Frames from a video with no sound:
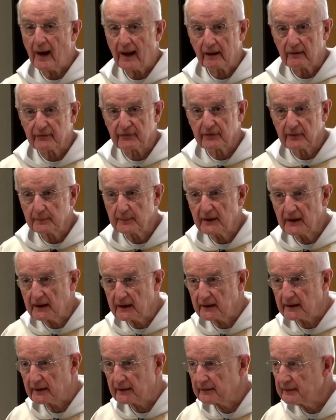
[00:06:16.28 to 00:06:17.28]
out from
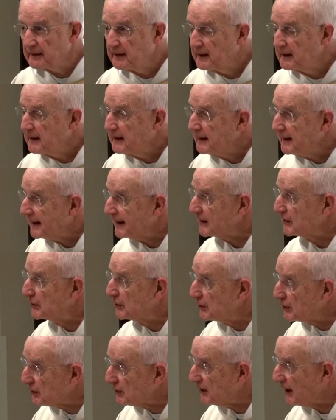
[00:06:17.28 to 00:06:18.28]
here and
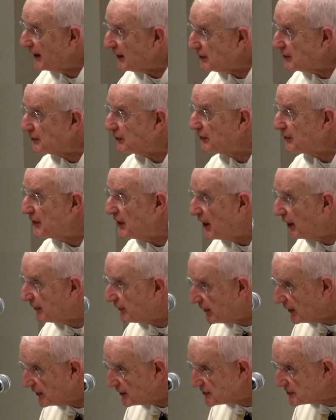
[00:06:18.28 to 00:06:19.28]
look like you're
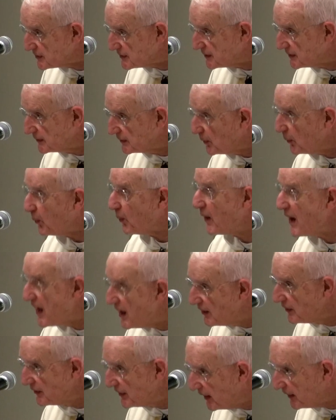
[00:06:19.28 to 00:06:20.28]
nourished,
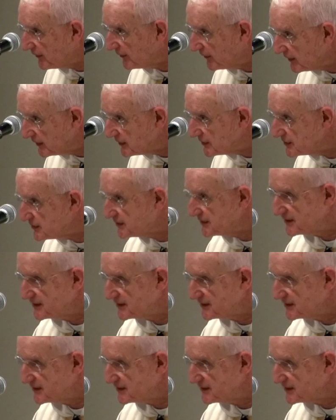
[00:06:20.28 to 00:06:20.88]
well nourished.